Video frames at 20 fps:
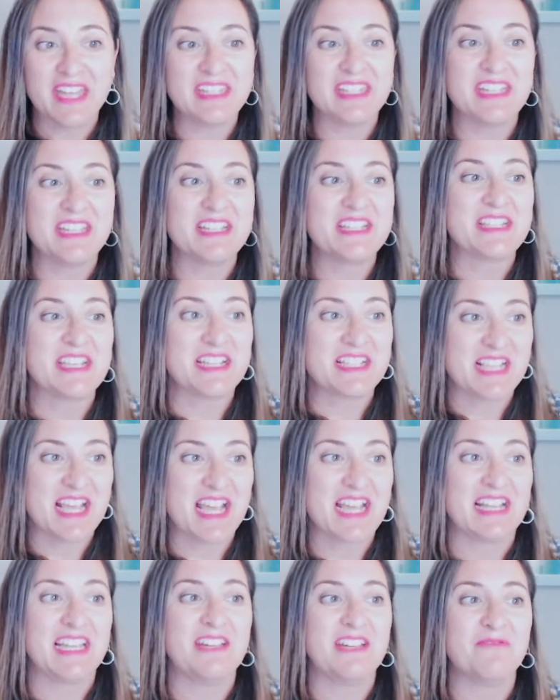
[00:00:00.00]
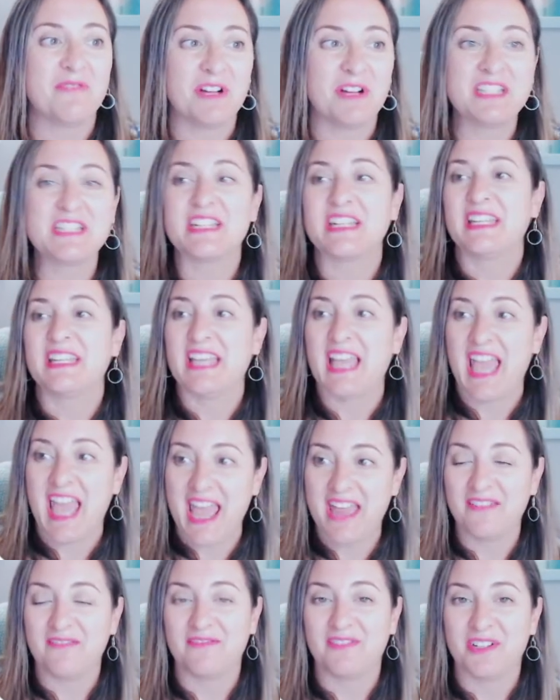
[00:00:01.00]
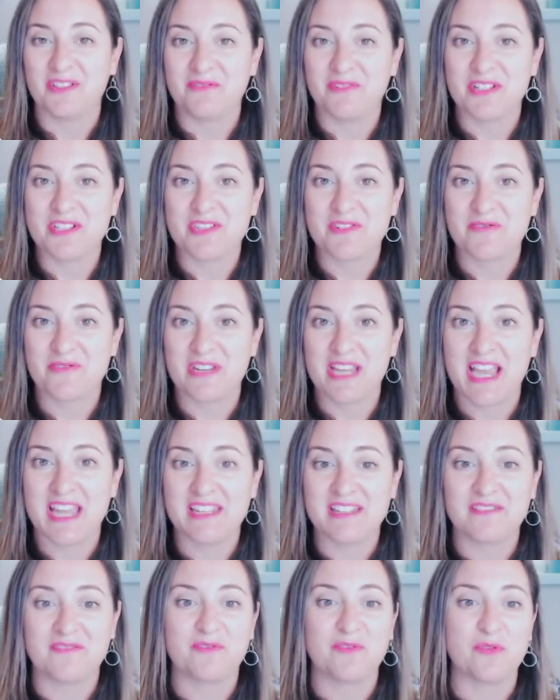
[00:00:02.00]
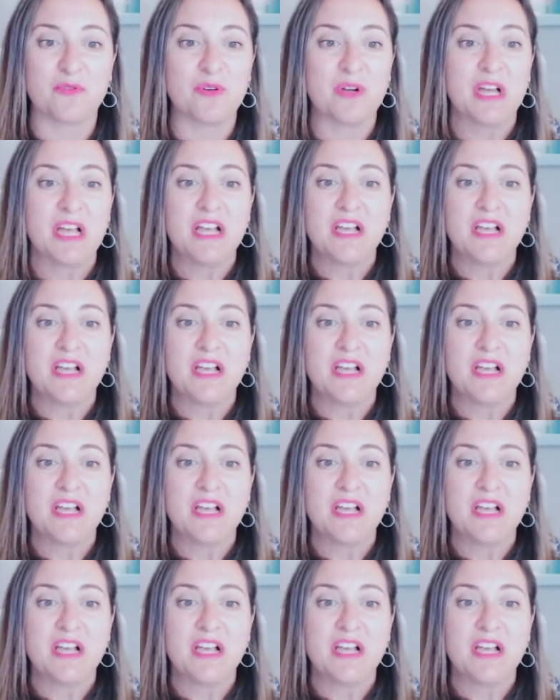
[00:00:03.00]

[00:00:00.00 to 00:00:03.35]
is exactly what Canva was created for.